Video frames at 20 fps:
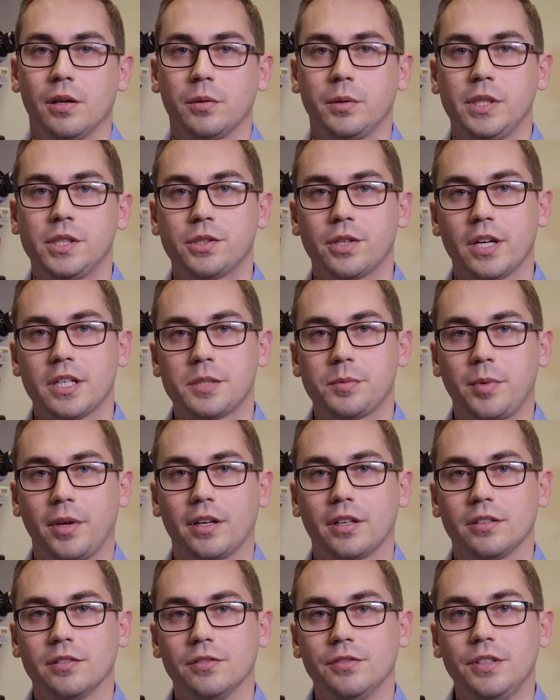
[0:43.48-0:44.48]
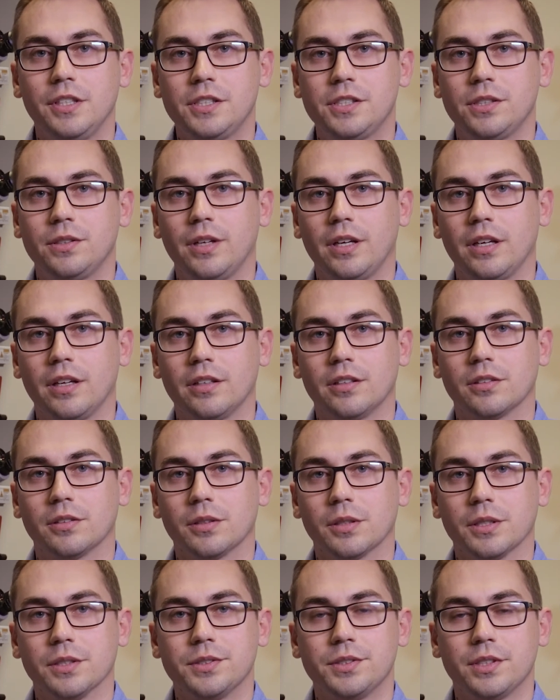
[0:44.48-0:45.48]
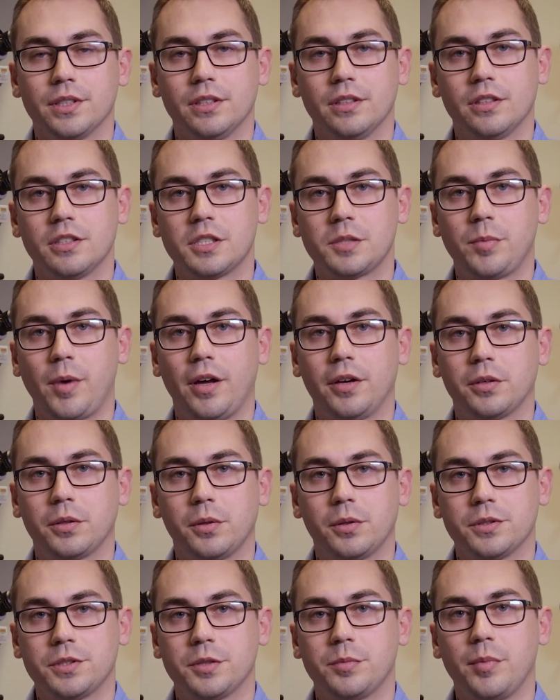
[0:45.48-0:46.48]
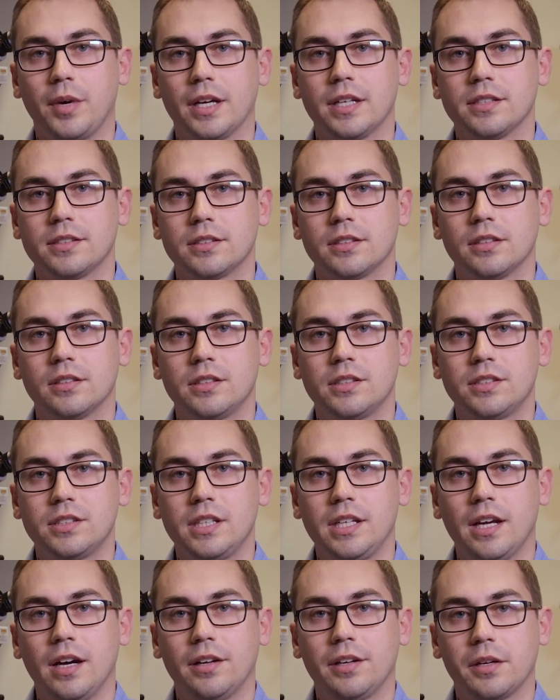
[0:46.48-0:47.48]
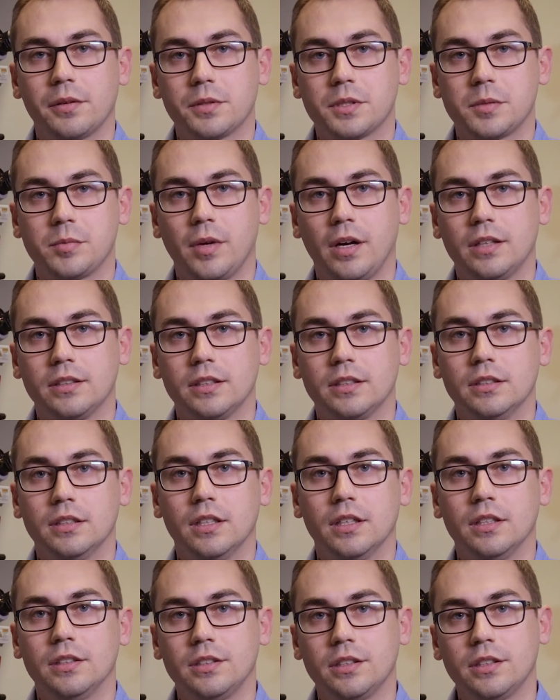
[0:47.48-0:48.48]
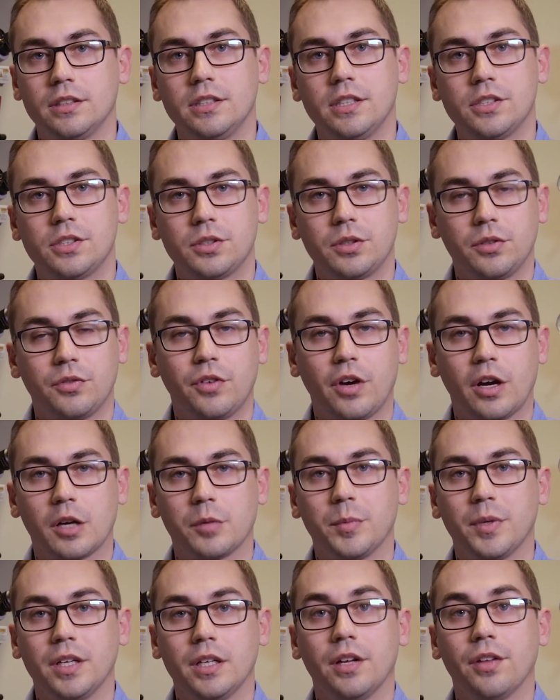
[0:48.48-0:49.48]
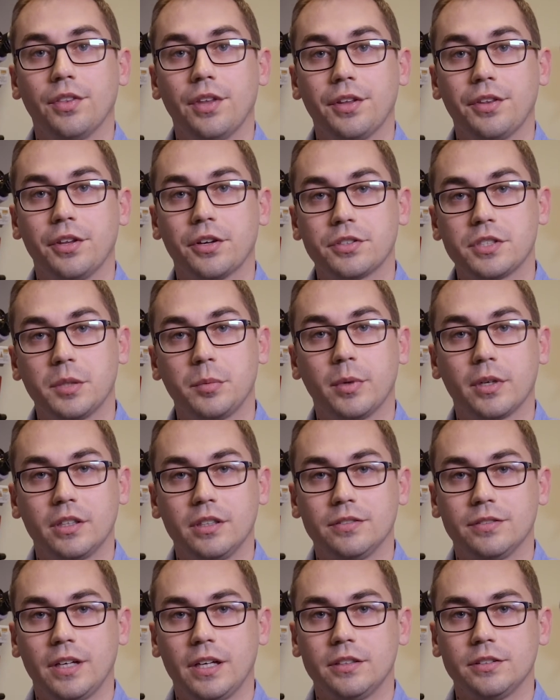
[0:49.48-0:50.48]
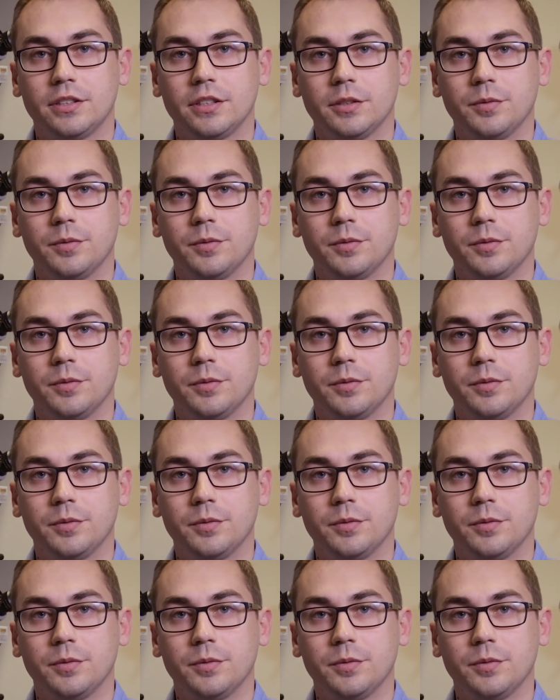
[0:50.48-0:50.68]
We transplanted V two A interneurons into the spinal cords of mice to see how they responded to the tissue environment that they're typically found